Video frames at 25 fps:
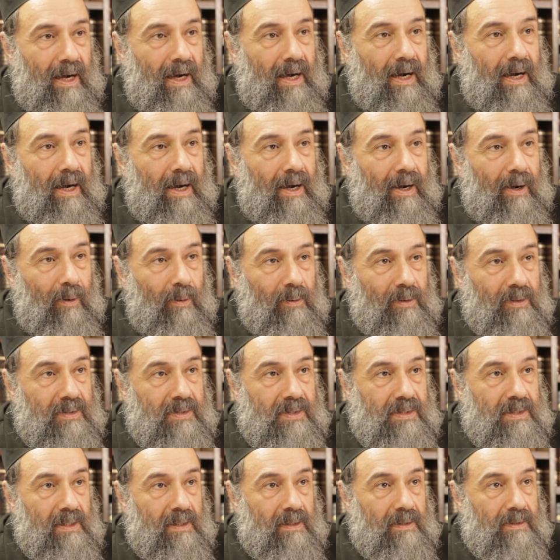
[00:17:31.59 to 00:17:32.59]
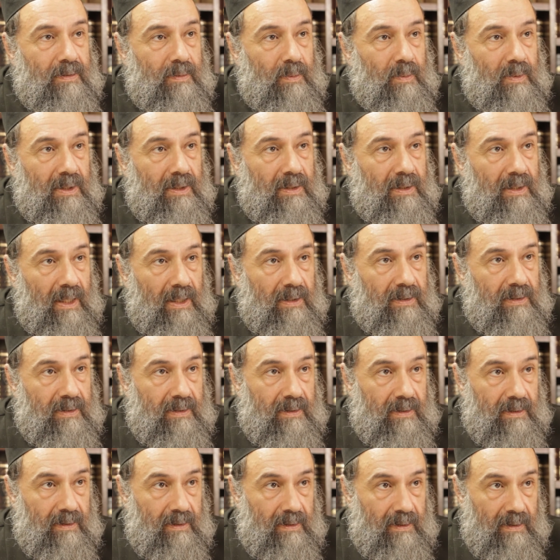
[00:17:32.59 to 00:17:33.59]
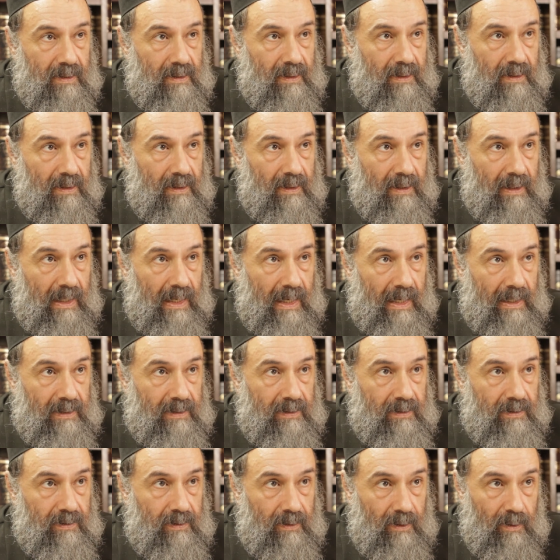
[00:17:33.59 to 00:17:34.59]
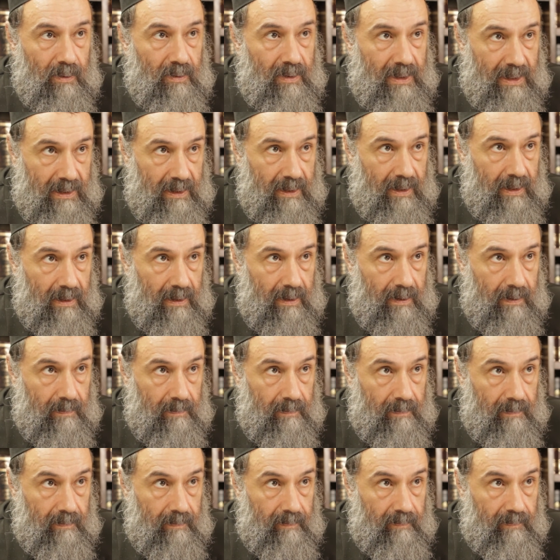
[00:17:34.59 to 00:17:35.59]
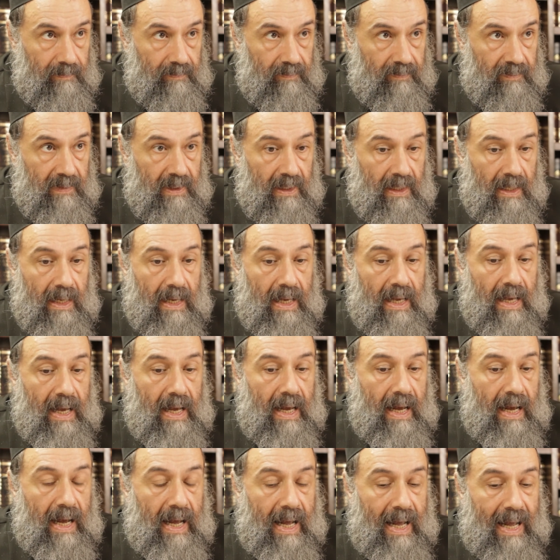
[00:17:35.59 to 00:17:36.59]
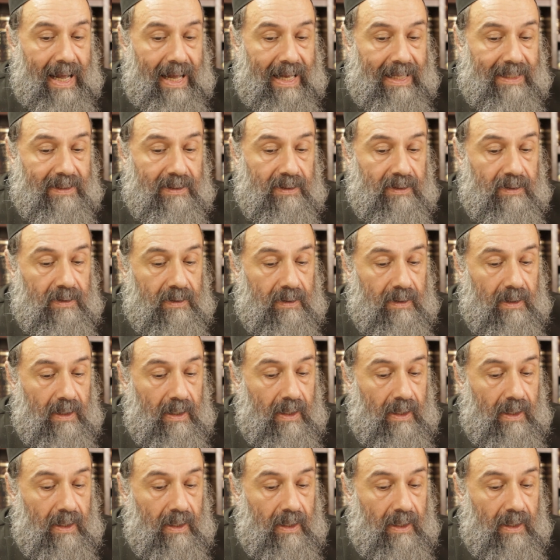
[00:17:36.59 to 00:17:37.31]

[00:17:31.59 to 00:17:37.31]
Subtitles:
All the cells were not, had no heating. And